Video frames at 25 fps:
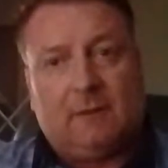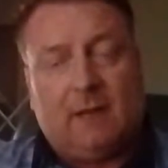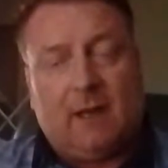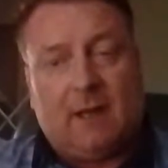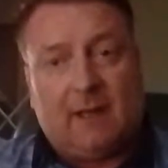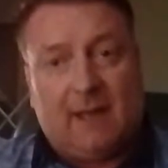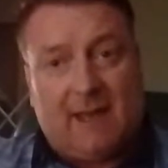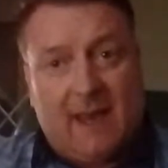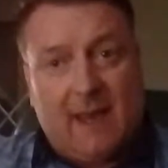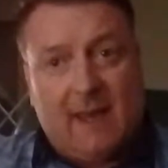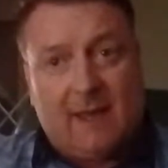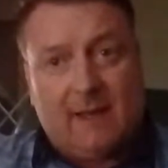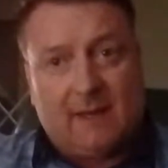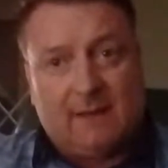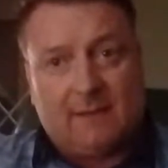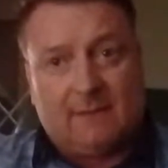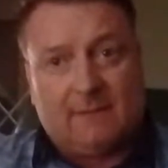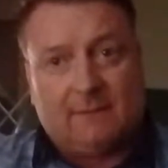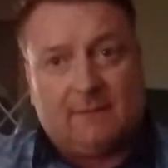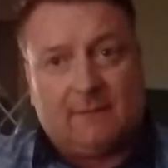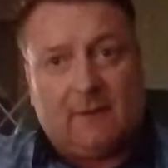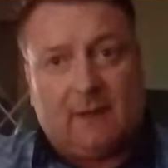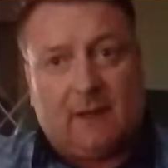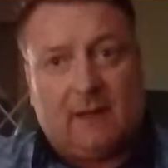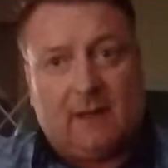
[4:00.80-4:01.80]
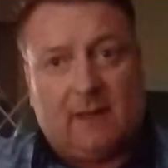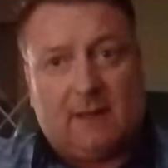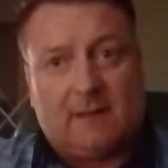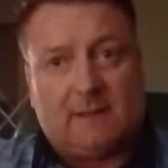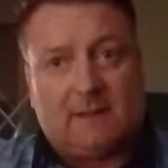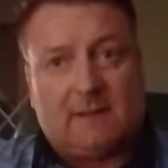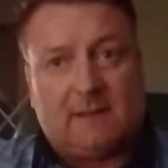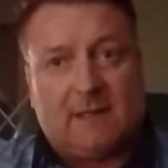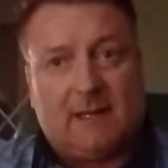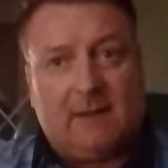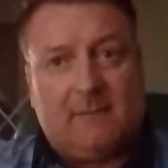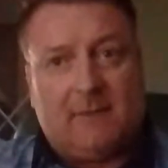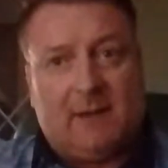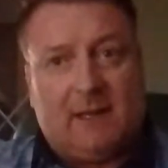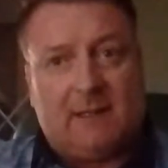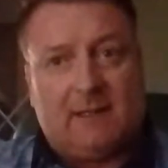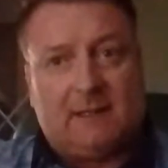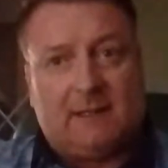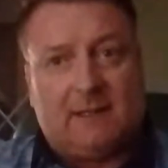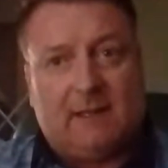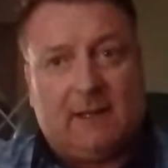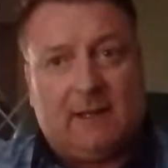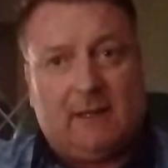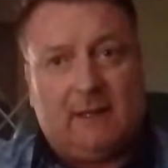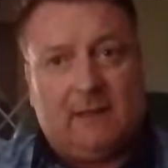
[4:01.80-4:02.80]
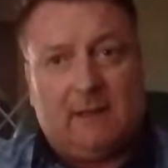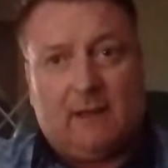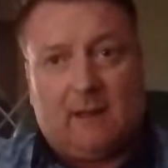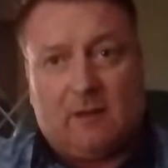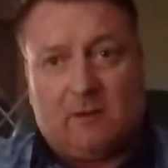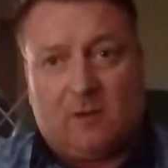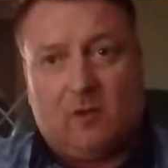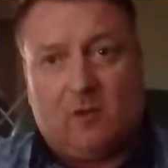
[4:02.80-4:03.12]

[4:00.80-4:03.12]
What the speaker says: Again, I had CBT a